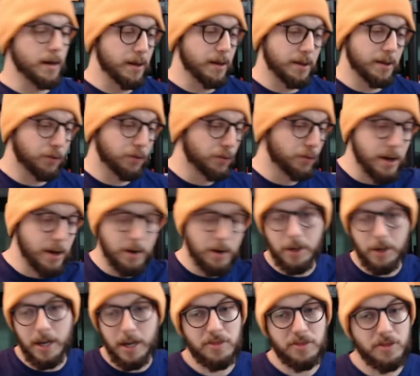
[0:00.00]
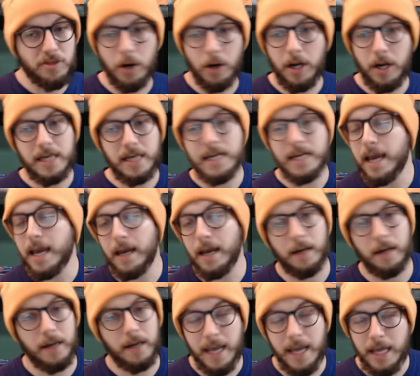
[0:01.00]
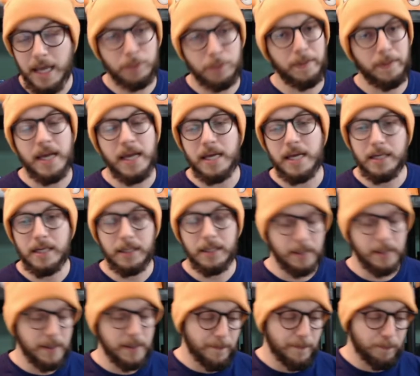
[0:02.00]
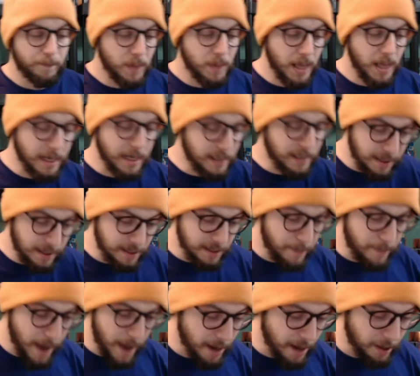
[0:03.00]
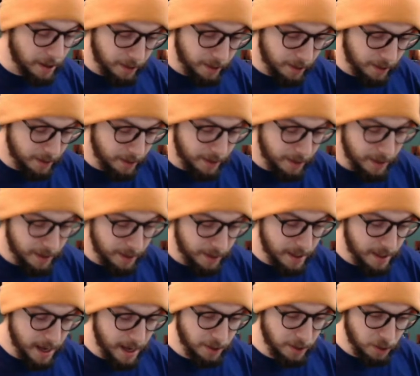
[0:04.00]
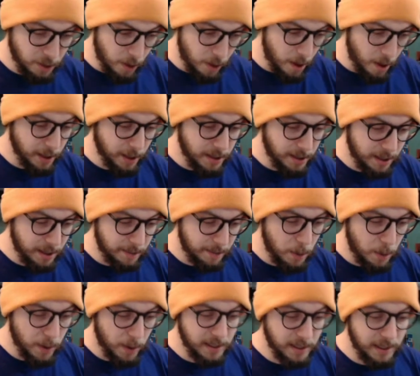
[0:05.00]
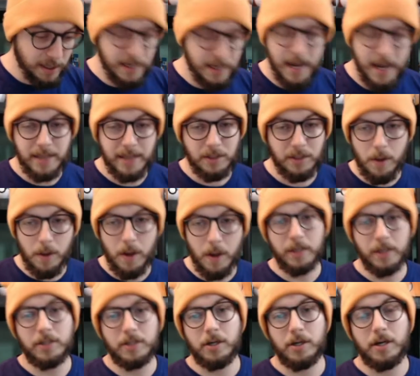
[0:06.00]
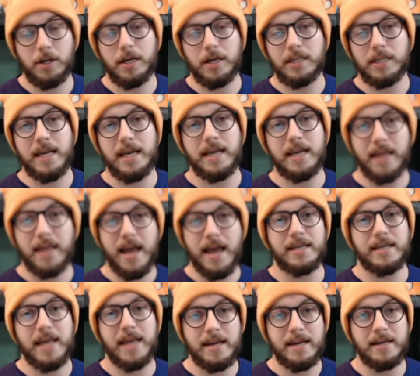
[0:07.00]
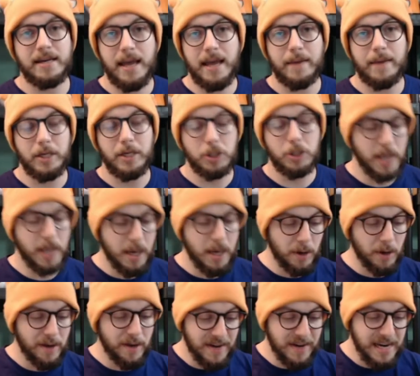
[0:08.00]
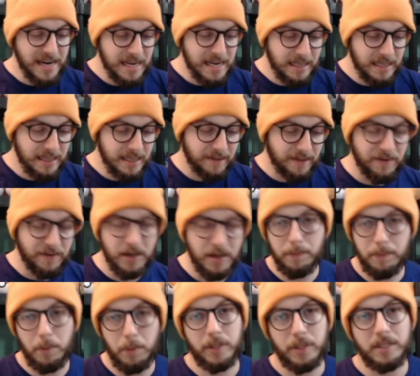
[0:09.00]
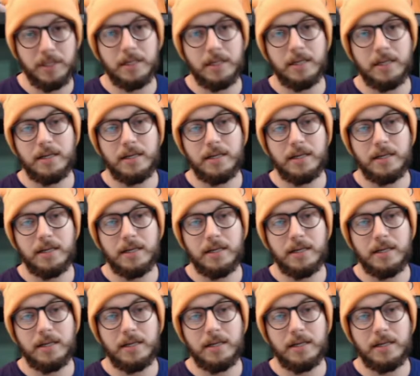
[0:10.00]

330 HP. It doesn't matter. as long as they're poisoned, as long as they're going to take that 10 damage. They don't even need severe poison.